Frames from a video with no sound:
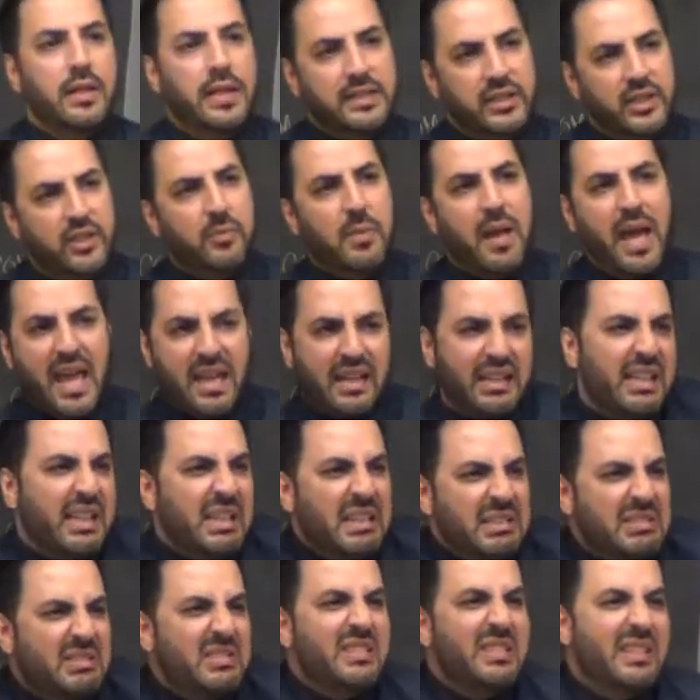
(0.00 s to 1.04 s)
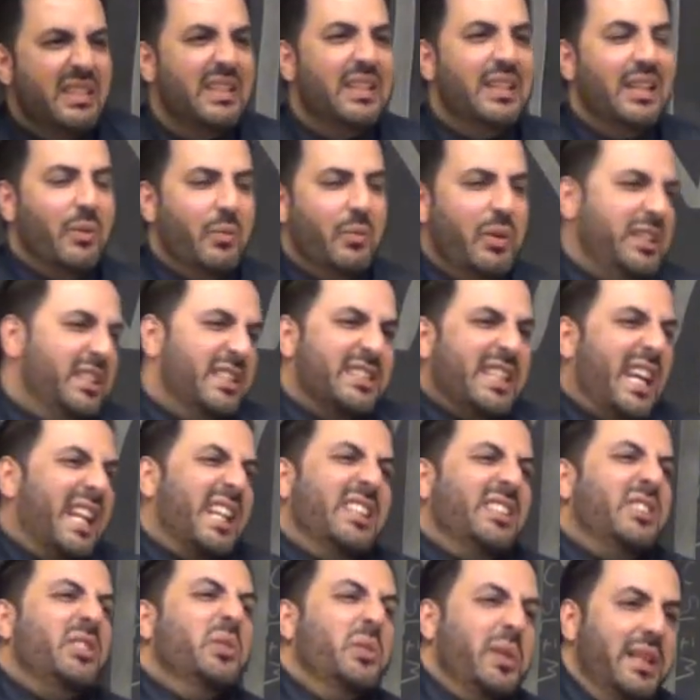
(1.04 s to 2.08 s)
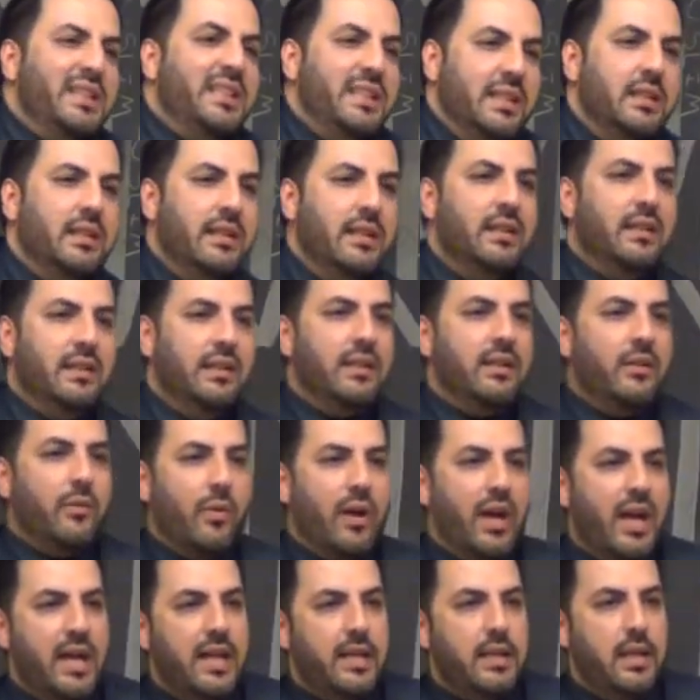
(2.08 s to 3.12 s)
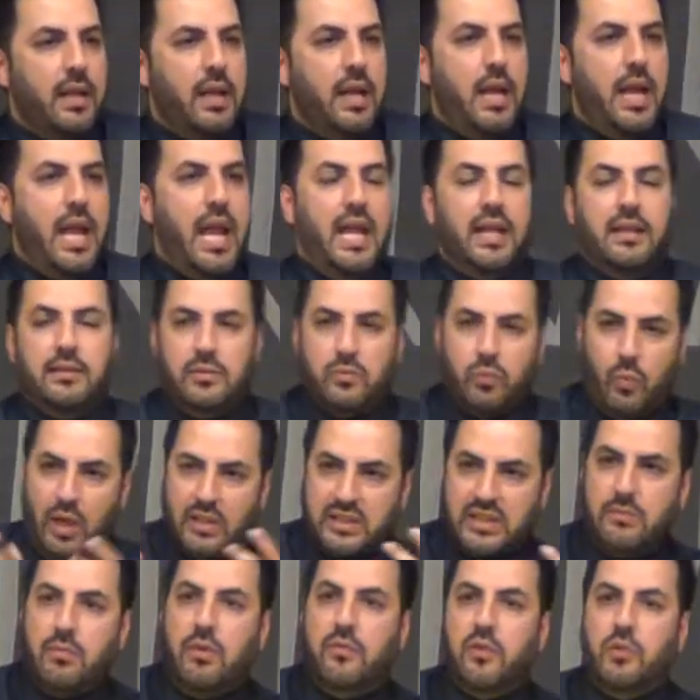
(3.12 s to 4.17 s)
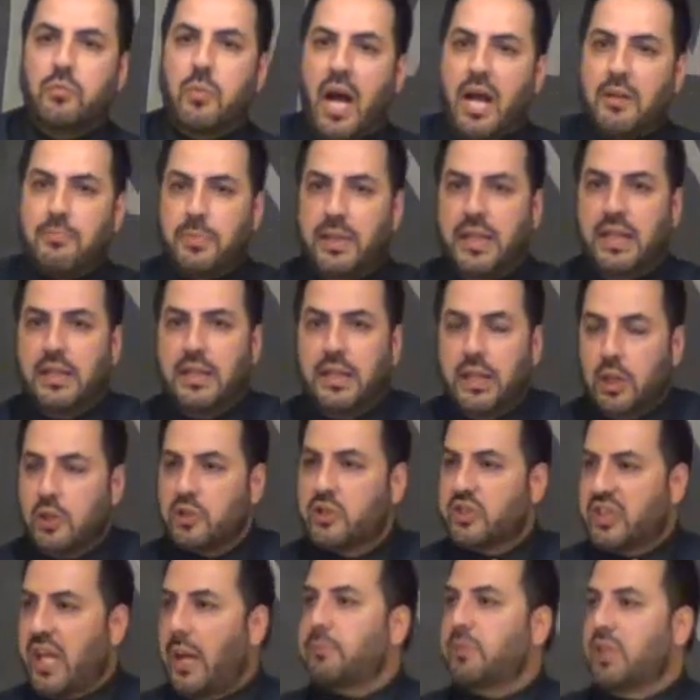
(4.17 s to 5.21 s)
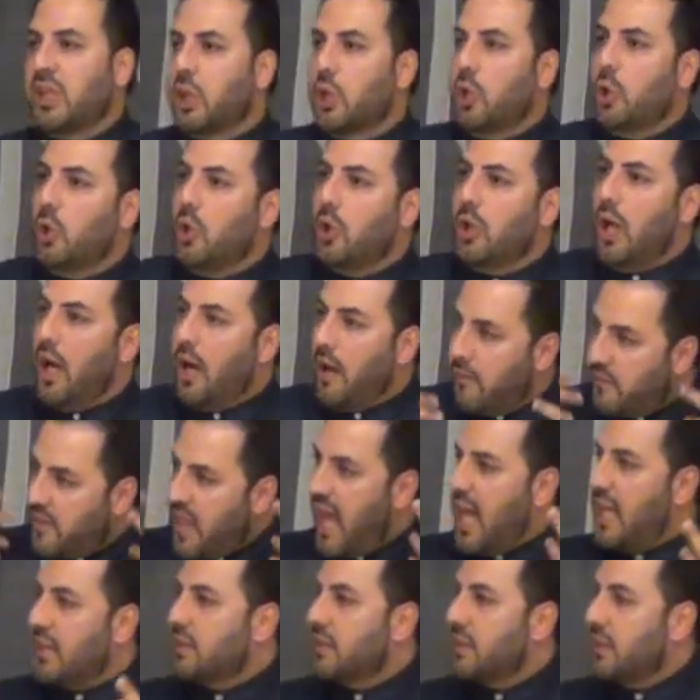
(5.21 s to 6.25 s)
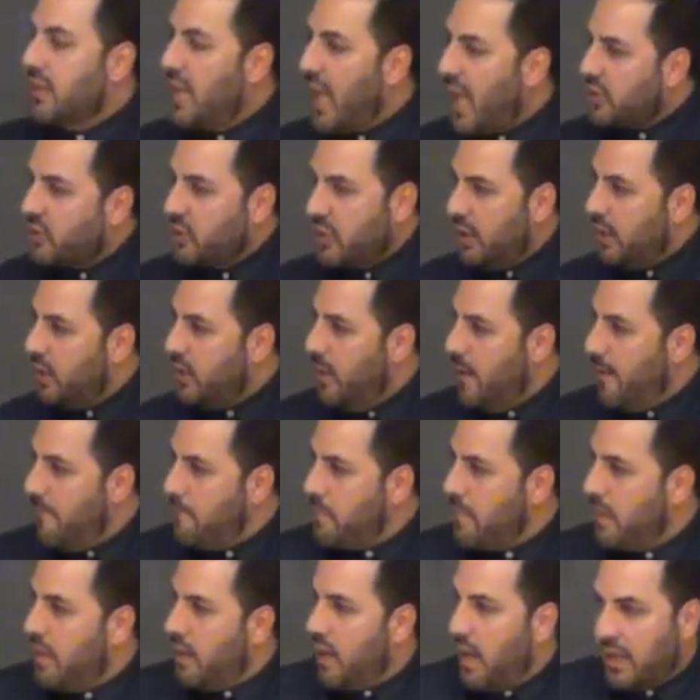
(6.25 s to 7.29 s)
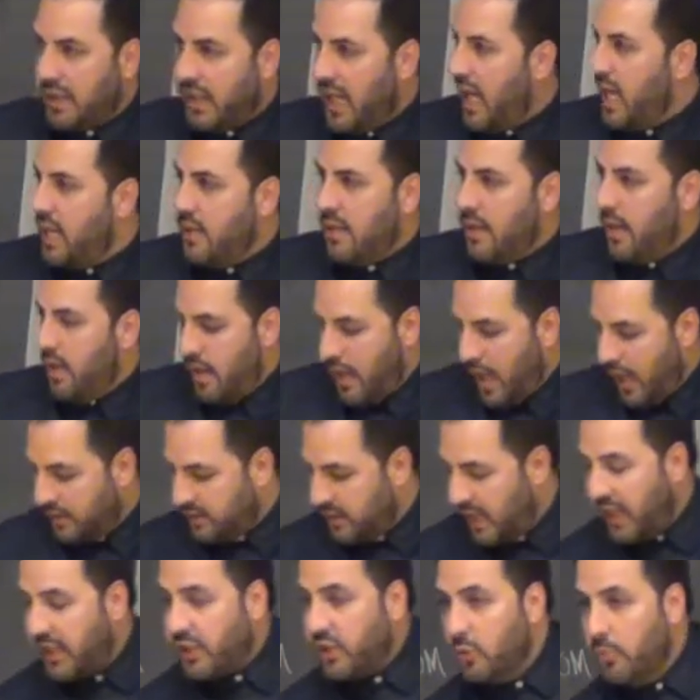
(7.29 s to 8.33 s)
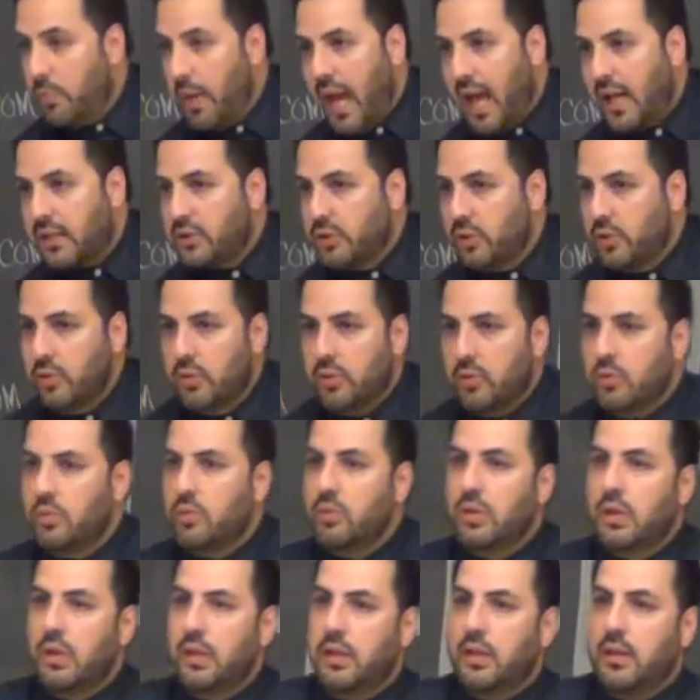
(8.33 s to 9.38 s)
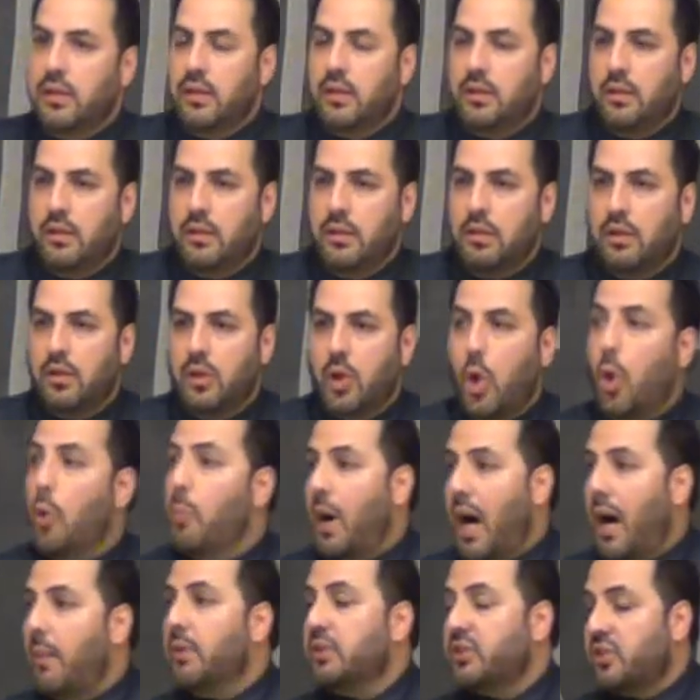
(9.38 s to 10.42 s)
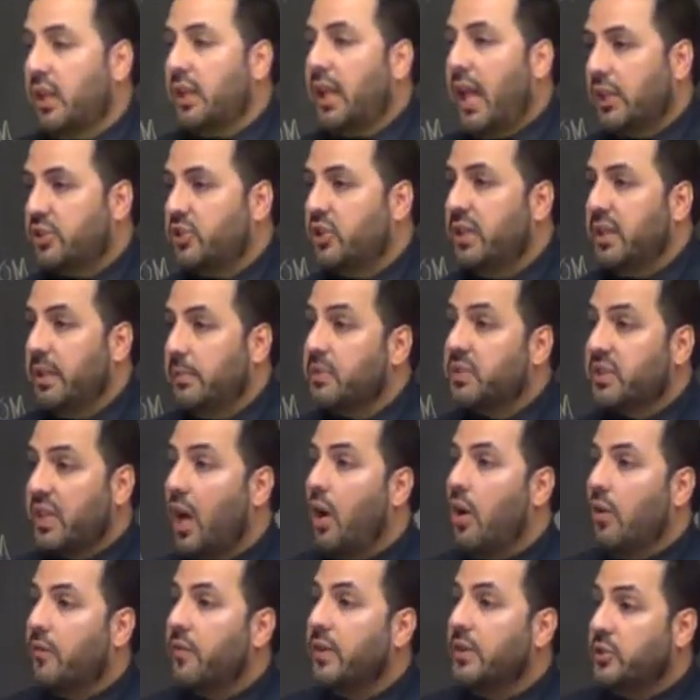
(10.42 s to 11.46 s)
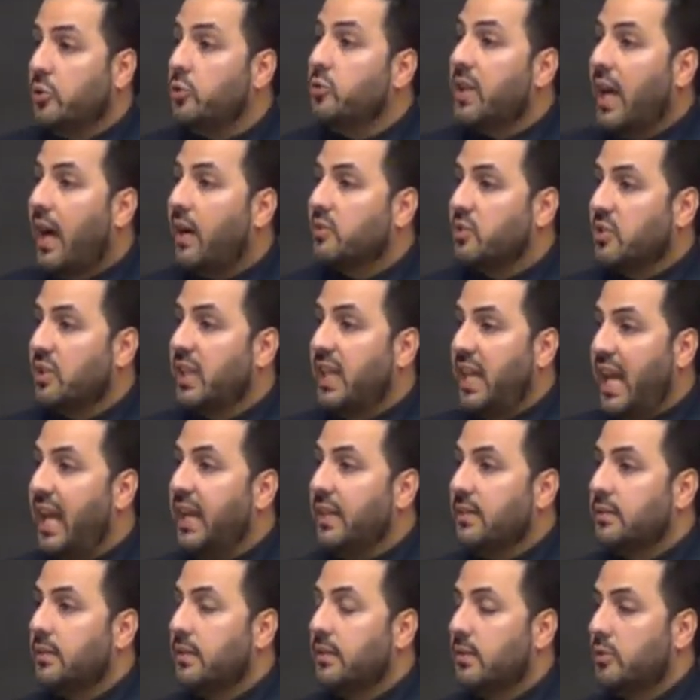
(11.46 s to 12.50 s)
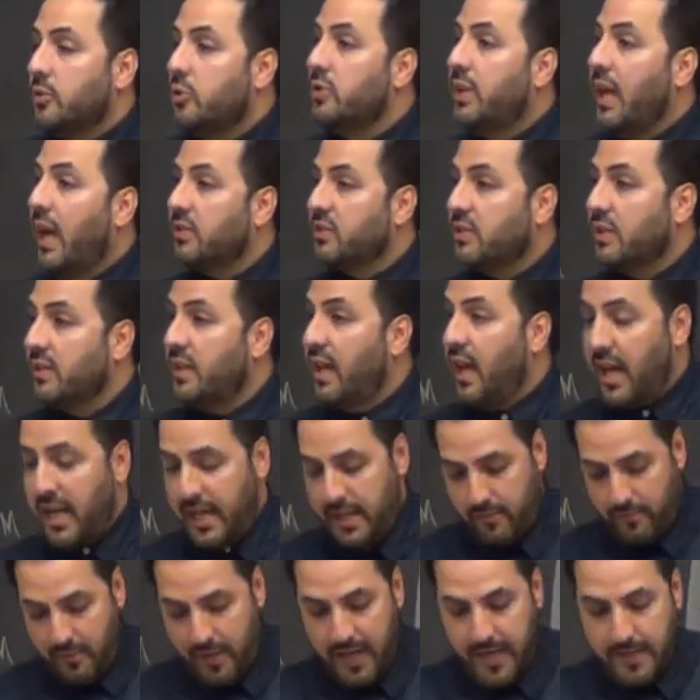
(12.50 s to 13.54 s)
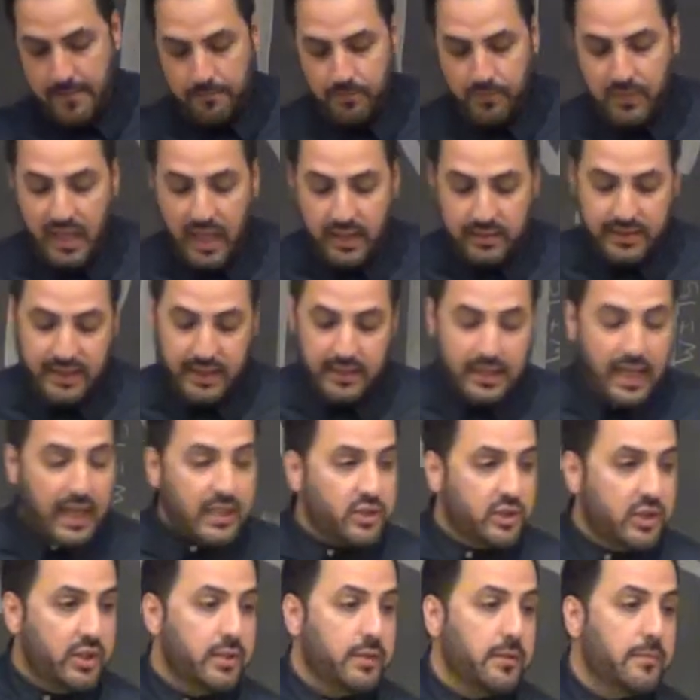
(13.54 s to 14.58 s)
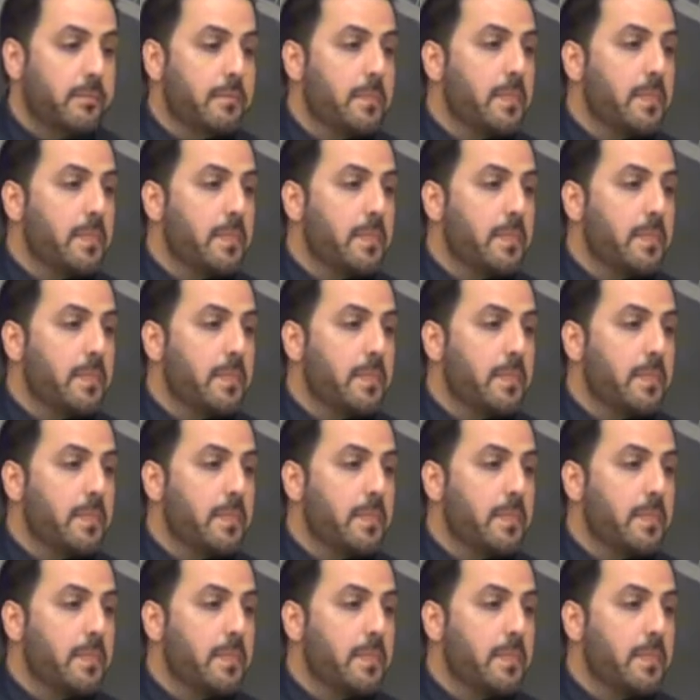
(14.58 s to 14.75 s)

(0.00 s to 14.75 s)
In the humanities, we just kind of do it, right? And while some of you might be a little skeptical of that connection, again, I take you back to Obama's election himself in 2008, 2009, right? Not the election.